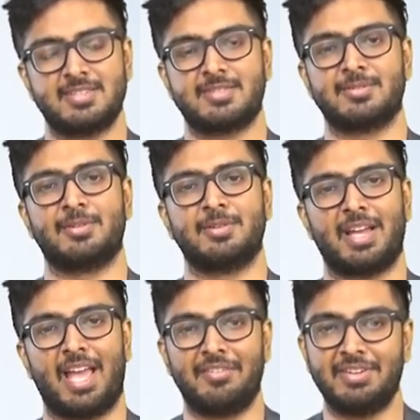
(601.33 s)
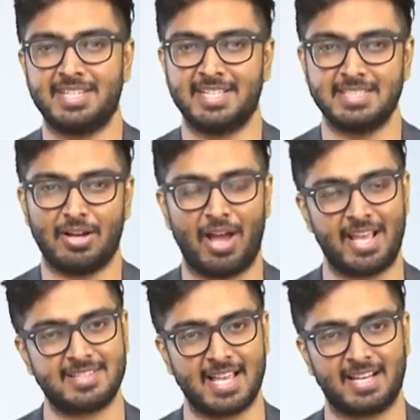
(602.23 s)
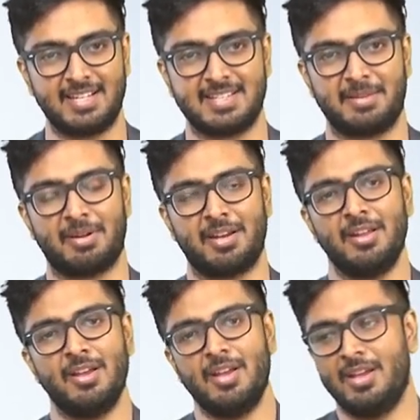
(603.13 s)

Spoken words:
So everything is exactly same, right?